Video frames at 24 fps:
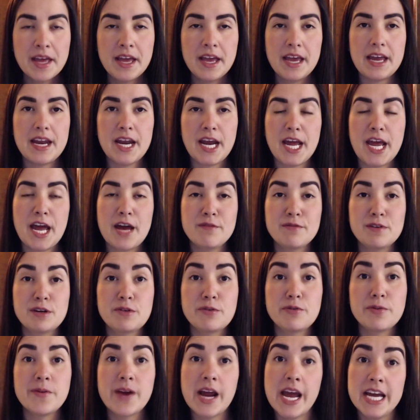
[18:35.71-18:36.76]
and I haven't
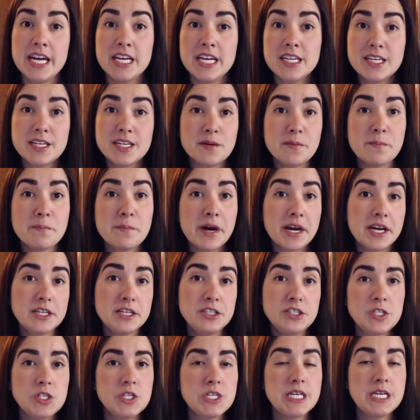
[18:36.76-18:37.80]
read
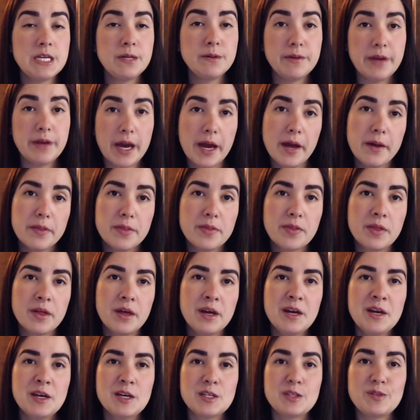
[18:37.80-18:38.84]
much in depth.
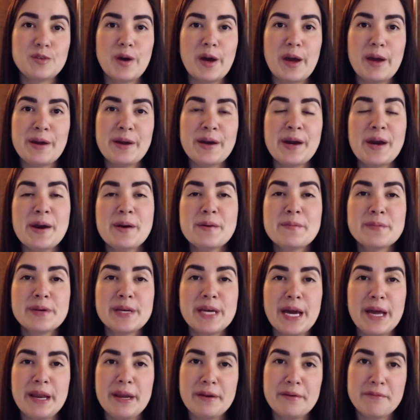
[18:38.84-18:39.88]
So I am
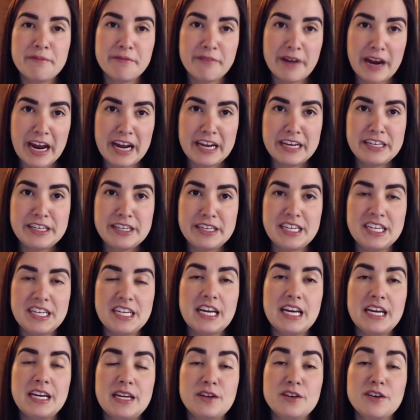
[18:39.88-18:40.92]
getting ready
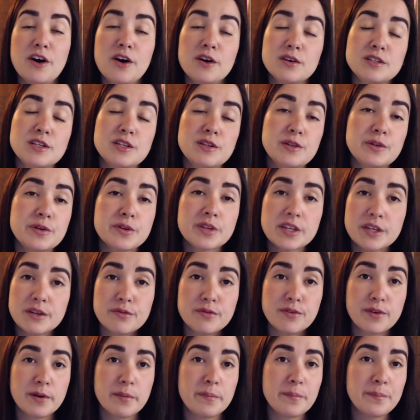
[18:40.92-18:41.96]
and also looking
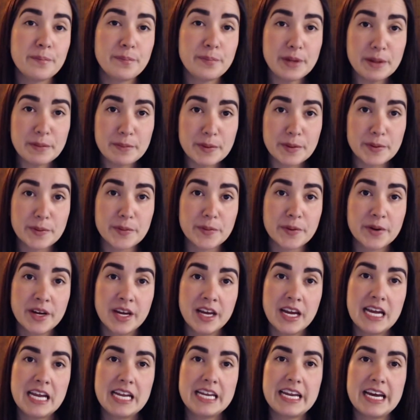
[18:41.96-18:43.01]
for people
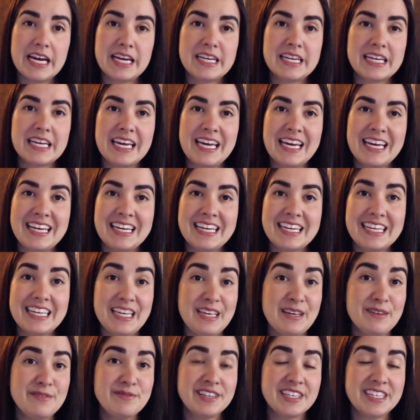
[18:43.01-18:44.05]
that can
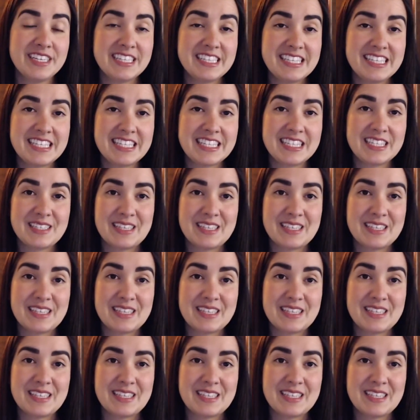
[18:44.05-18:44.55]
give us